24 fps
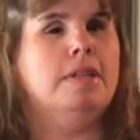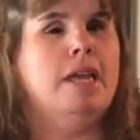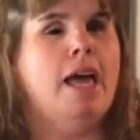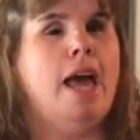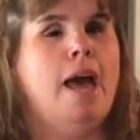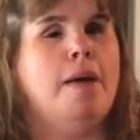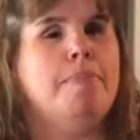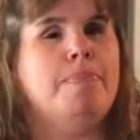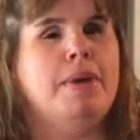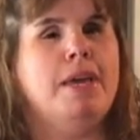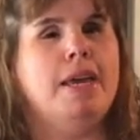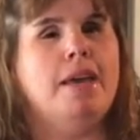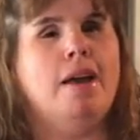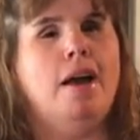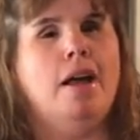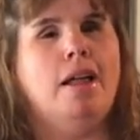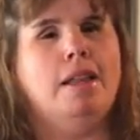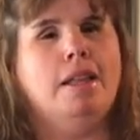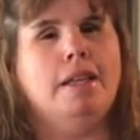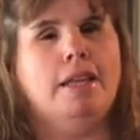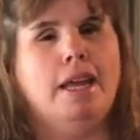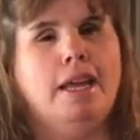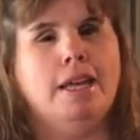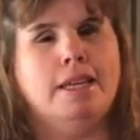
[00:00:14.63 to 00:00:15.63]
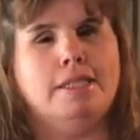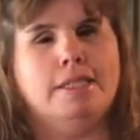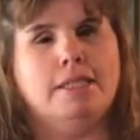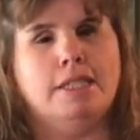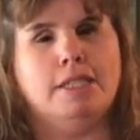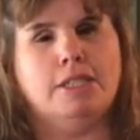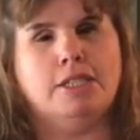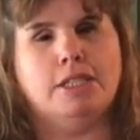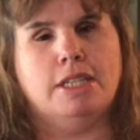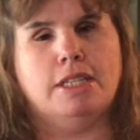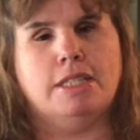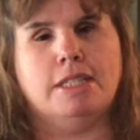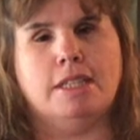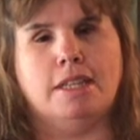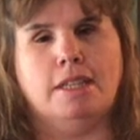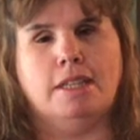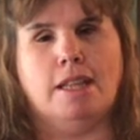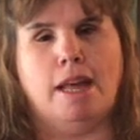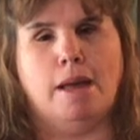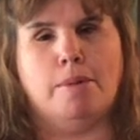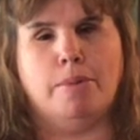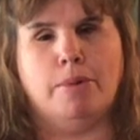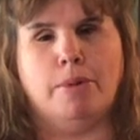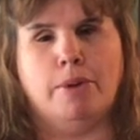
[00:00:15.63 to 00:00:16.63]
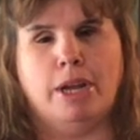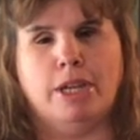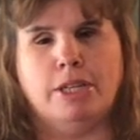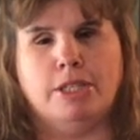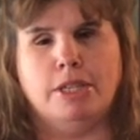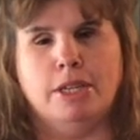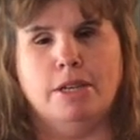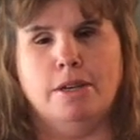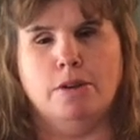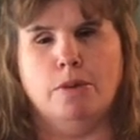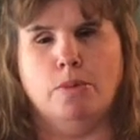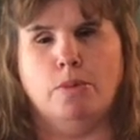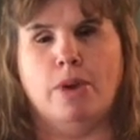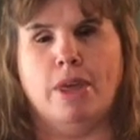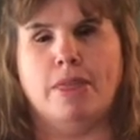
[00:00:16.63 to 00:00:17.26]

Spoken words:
Happy Holiday Dishes collaboration